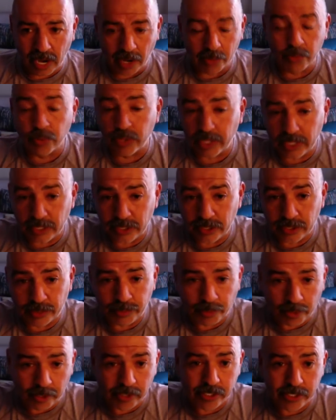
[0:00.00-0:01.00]
I wouldn't do it
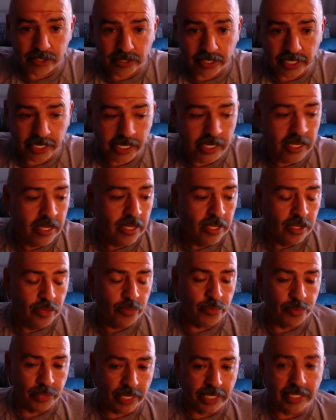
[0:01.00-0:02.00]
personally,
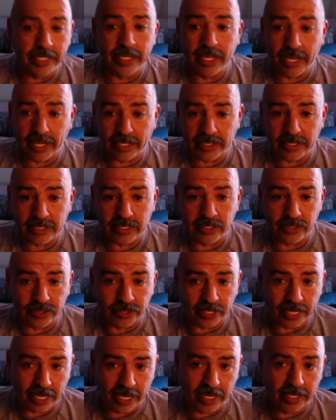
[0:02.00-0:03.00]
but yes,
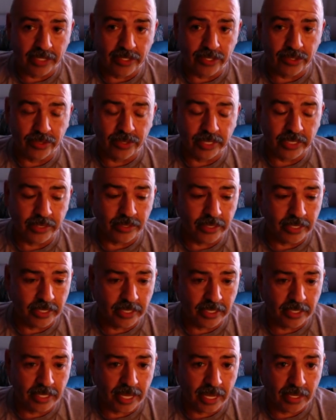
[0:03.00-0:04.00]
you can do it.
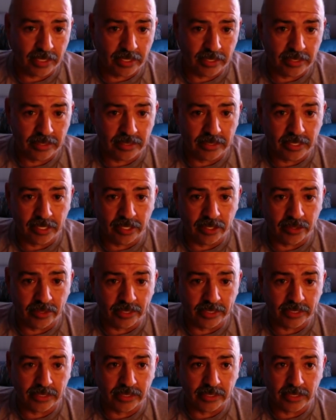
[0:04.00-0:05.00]
And that, you know,
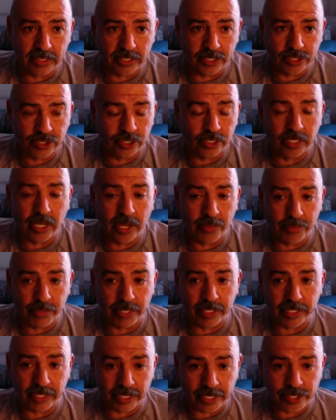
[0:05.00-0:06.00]
it should not
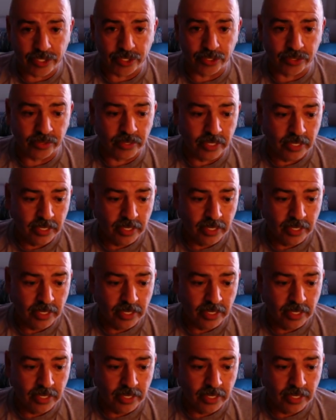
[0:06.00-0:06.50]
be an issue.